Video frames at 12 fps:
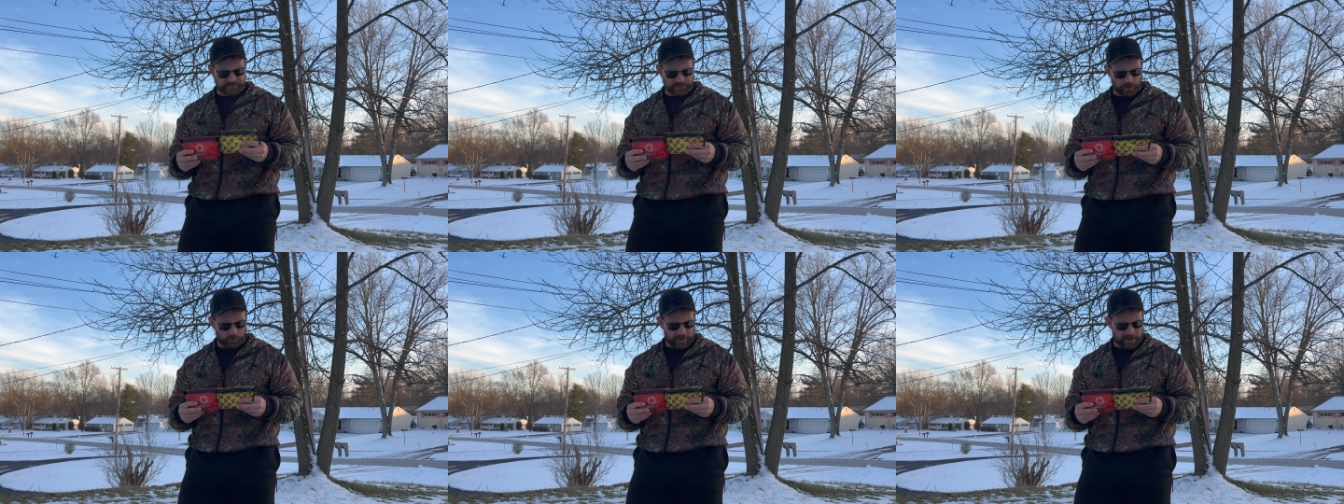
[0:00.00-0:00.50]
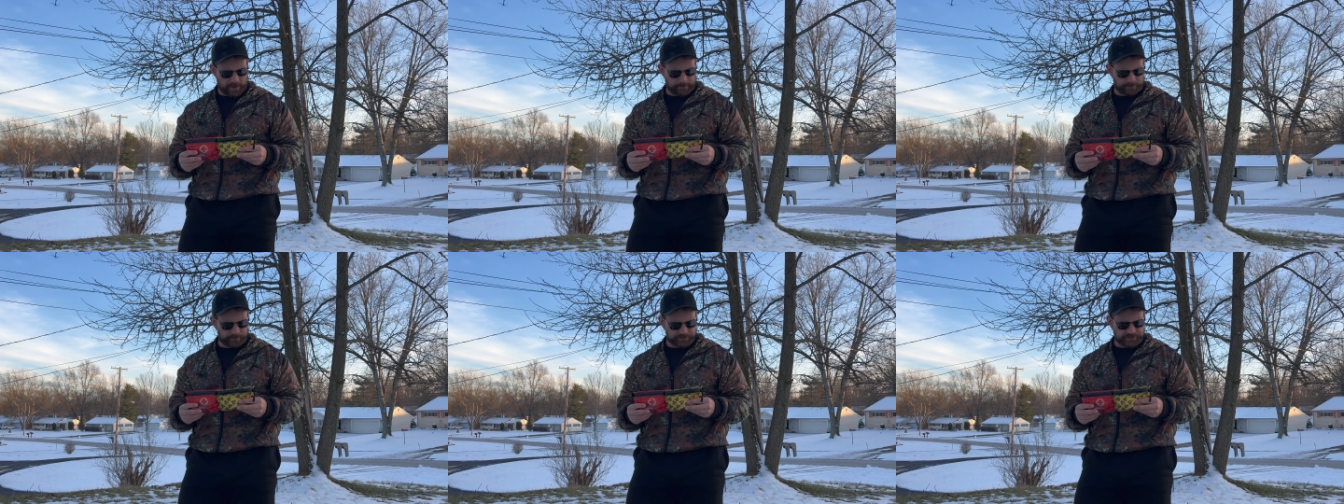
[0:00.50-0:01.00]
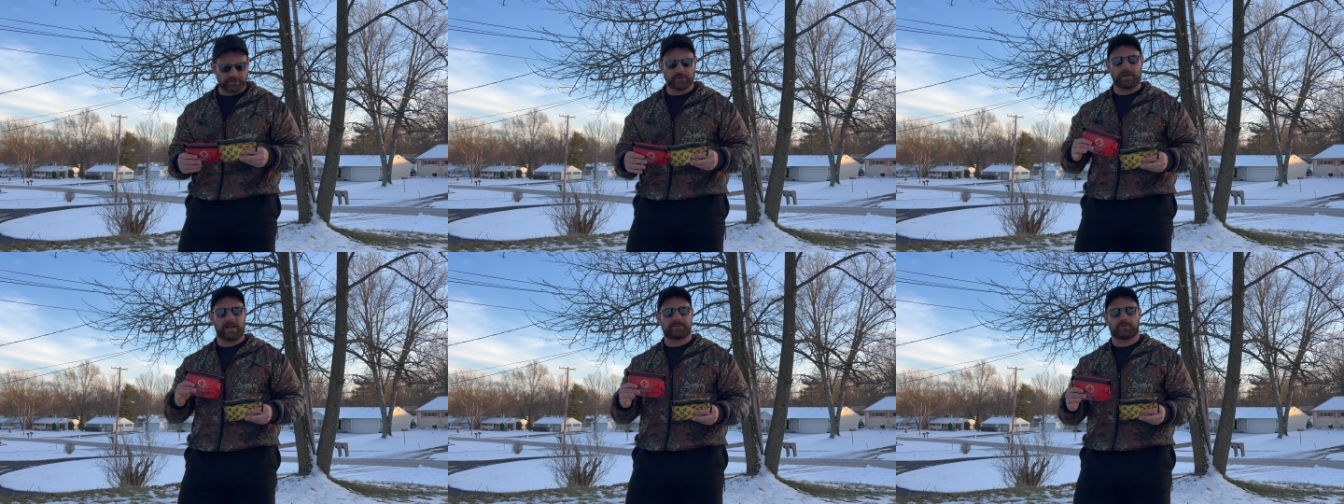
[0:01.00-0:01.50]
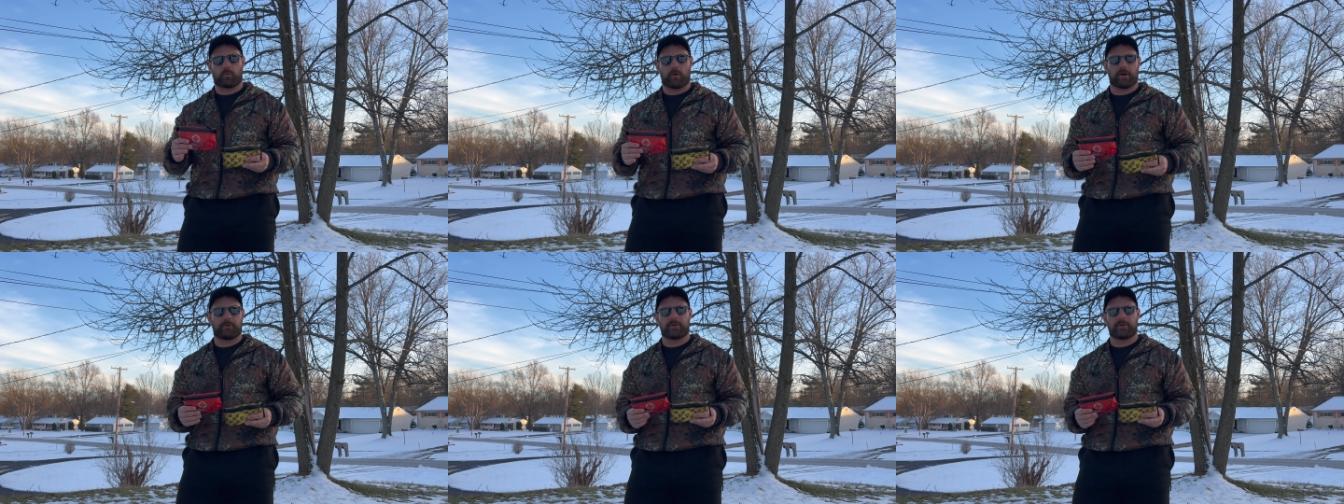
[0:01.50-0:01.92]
So just so you guys are aware,